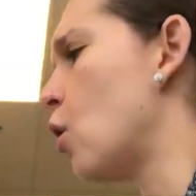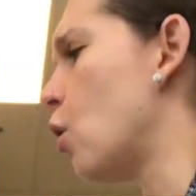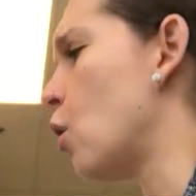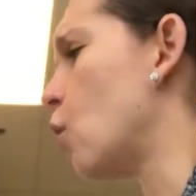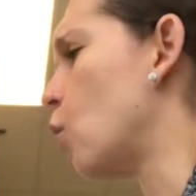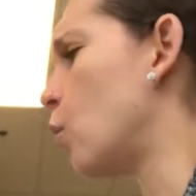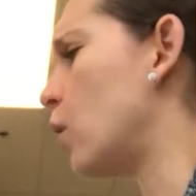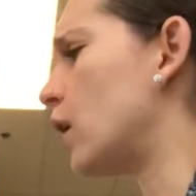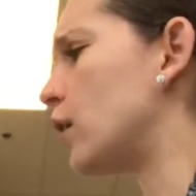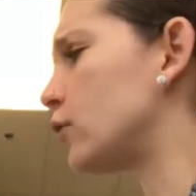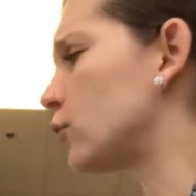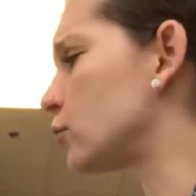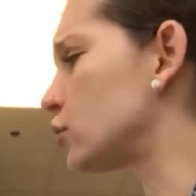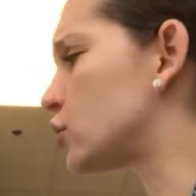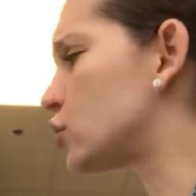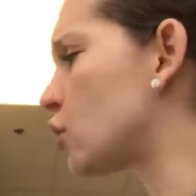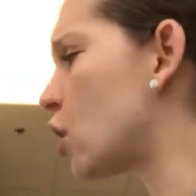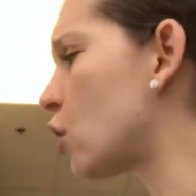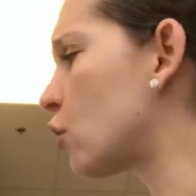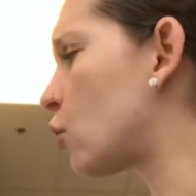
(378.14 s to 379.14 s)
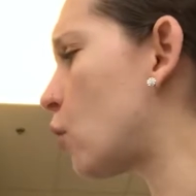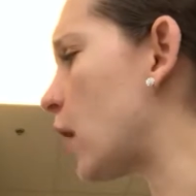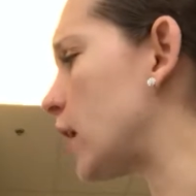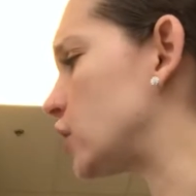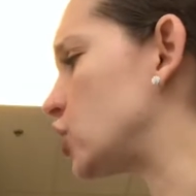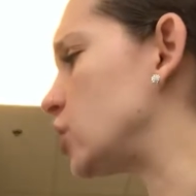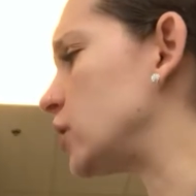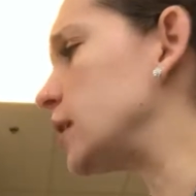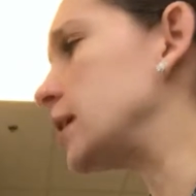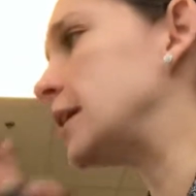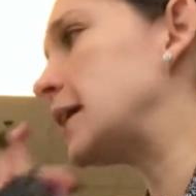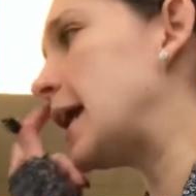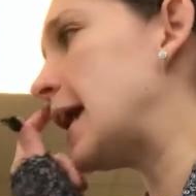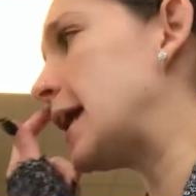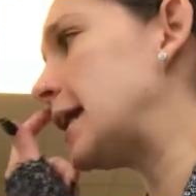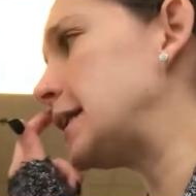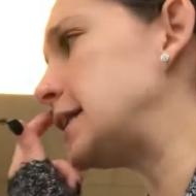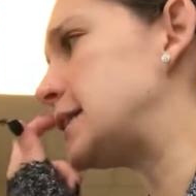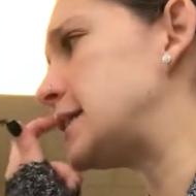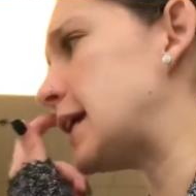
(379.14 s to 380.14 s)
Well, there was no question in
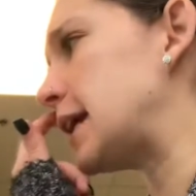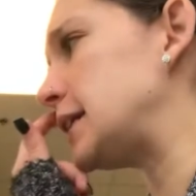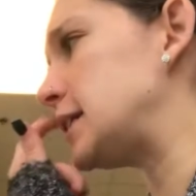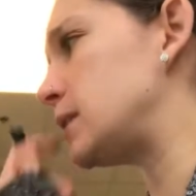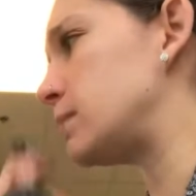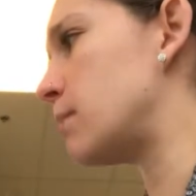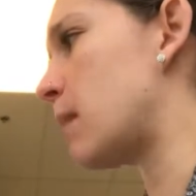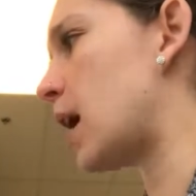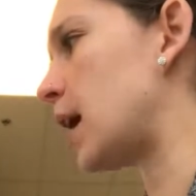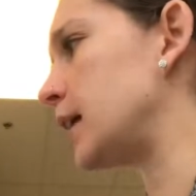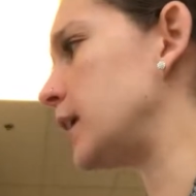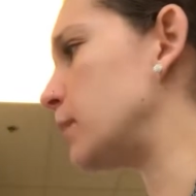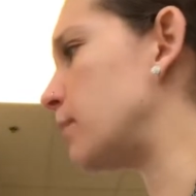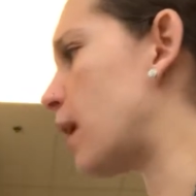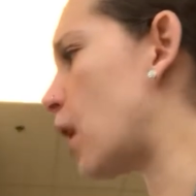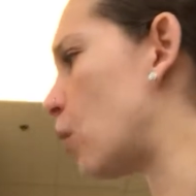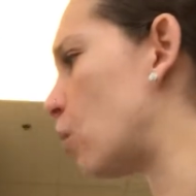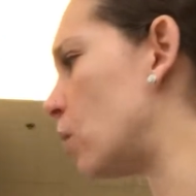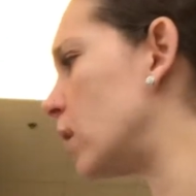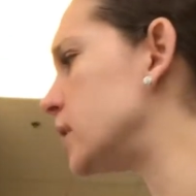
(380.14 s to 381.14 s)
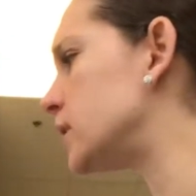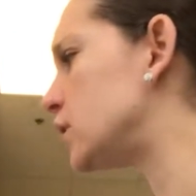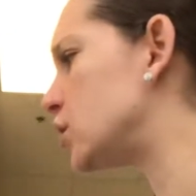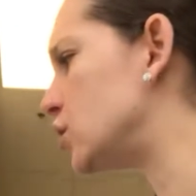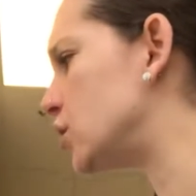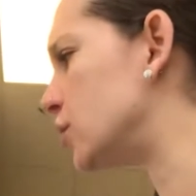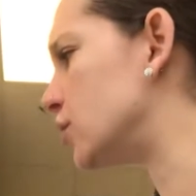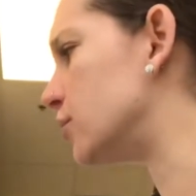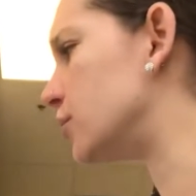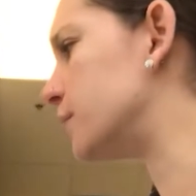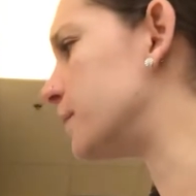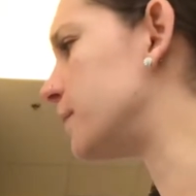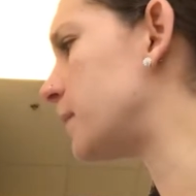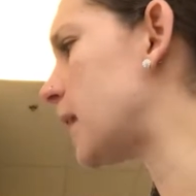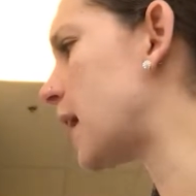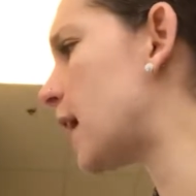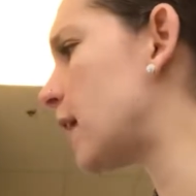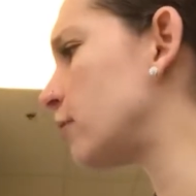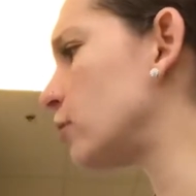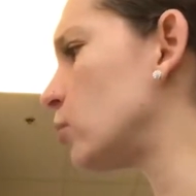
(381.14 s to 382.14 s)
any state's mind about what to do.
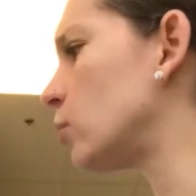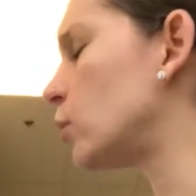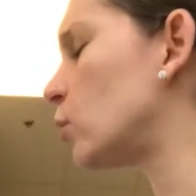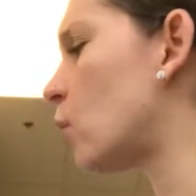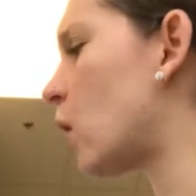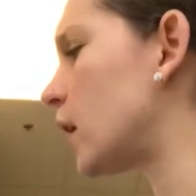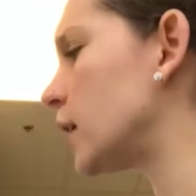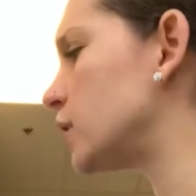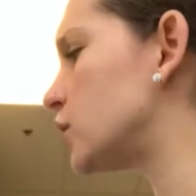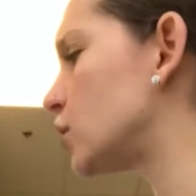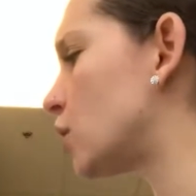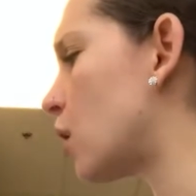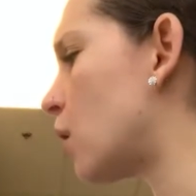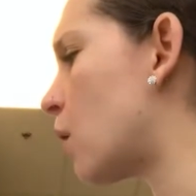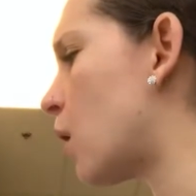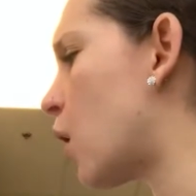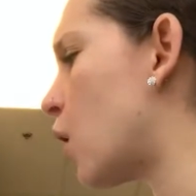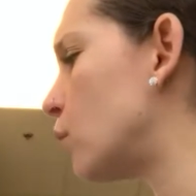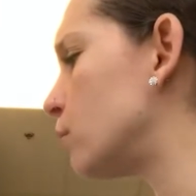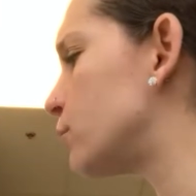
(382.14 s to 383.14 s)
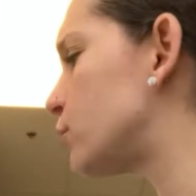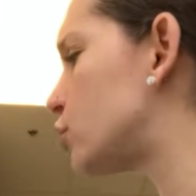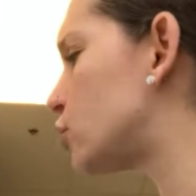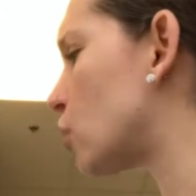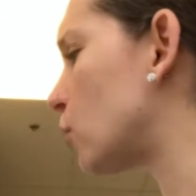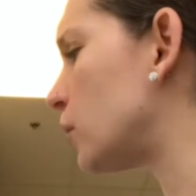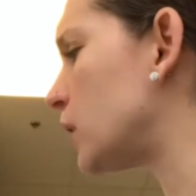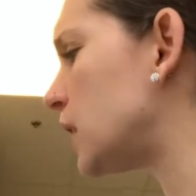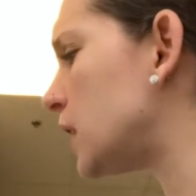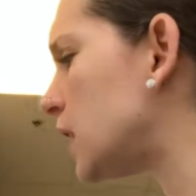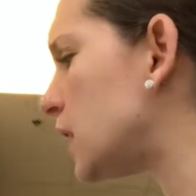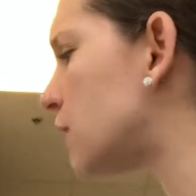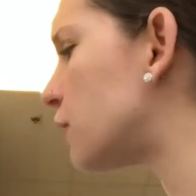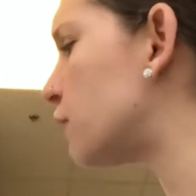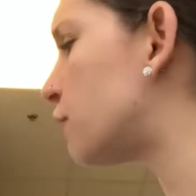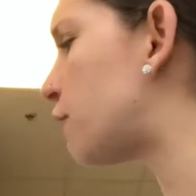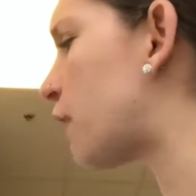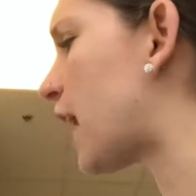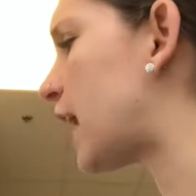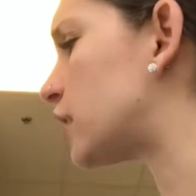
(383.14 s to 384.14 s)
Everyone wanted to go home, so
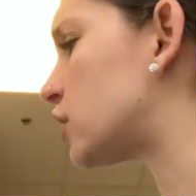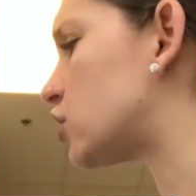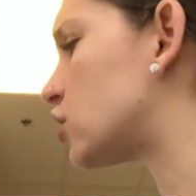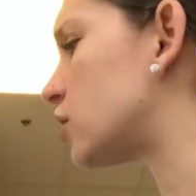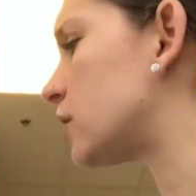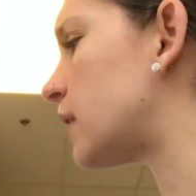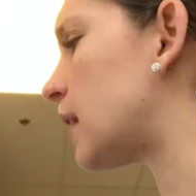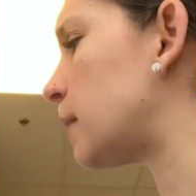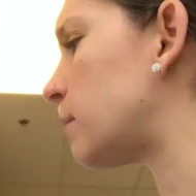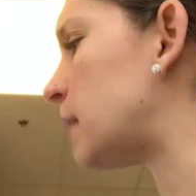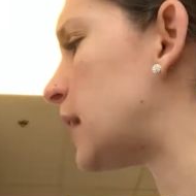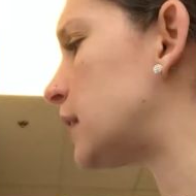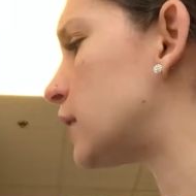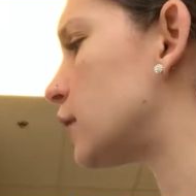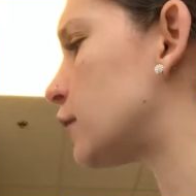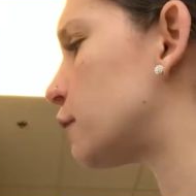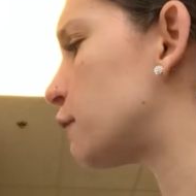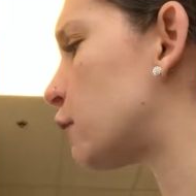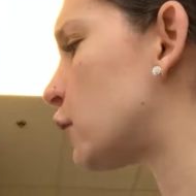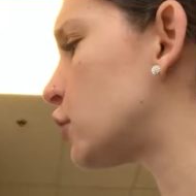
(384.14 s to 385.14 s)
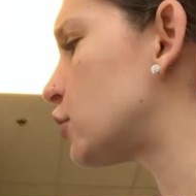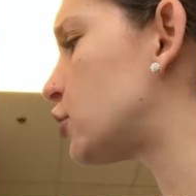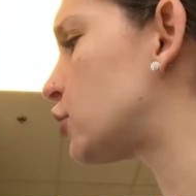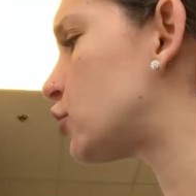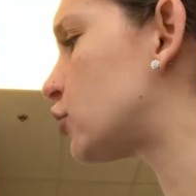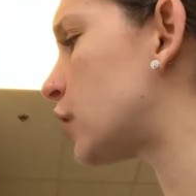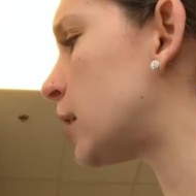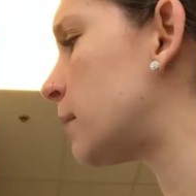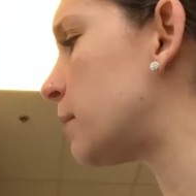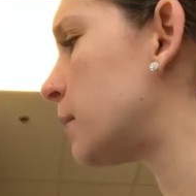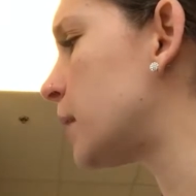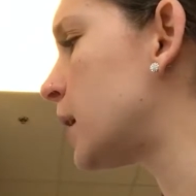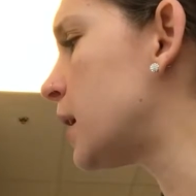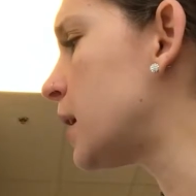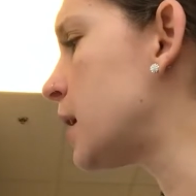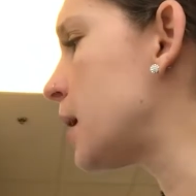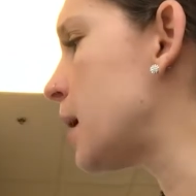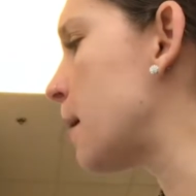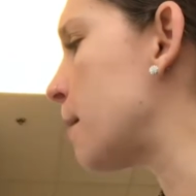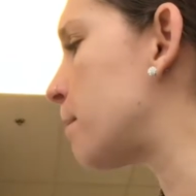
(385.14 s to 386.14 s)
even faster, they made their first trip,
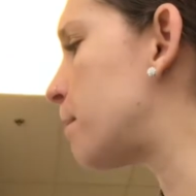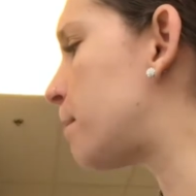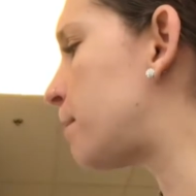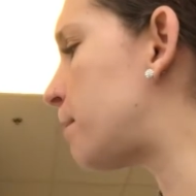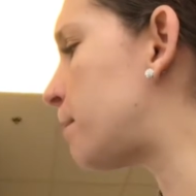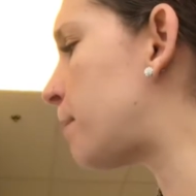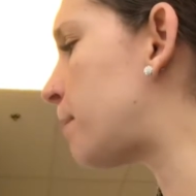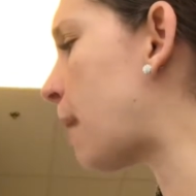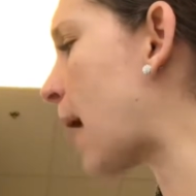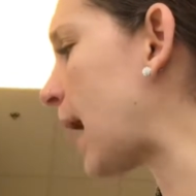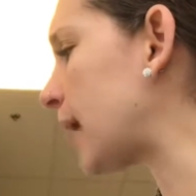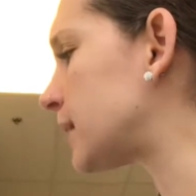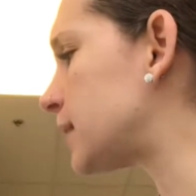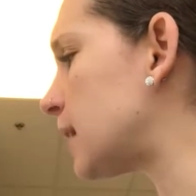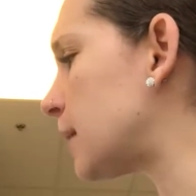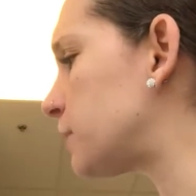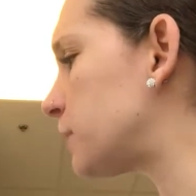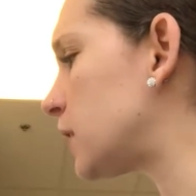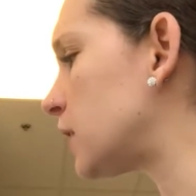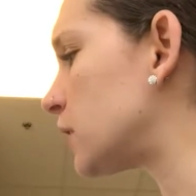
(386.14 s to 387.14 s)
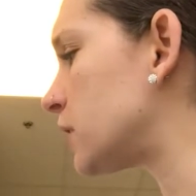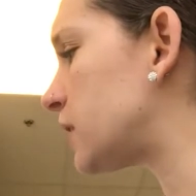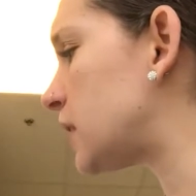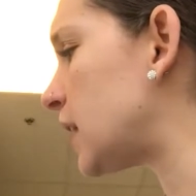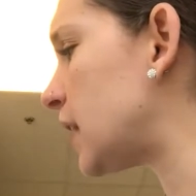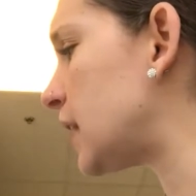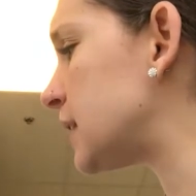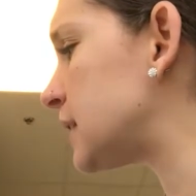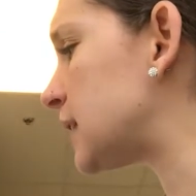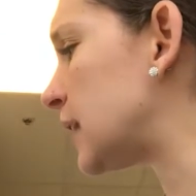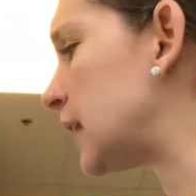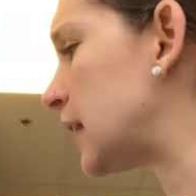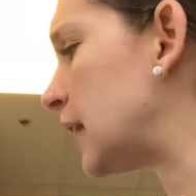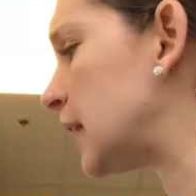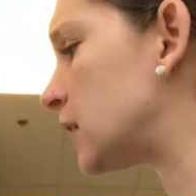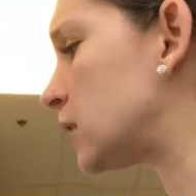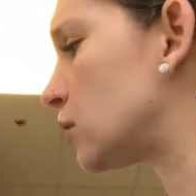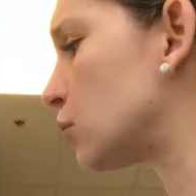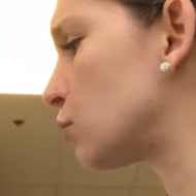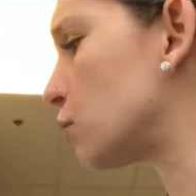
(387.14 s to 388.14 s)
packed up their things, and
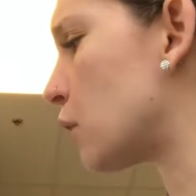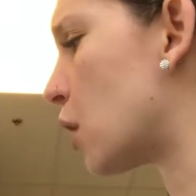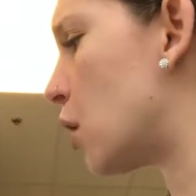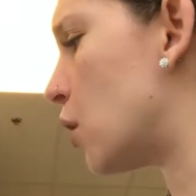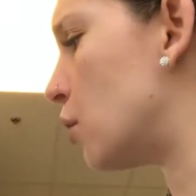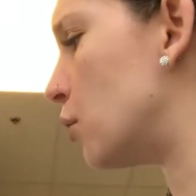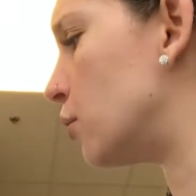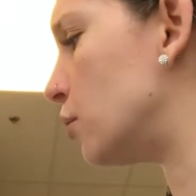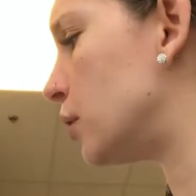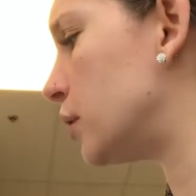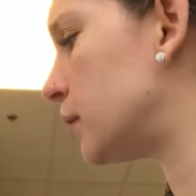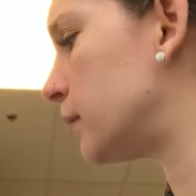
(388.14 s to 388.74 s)
hit the road.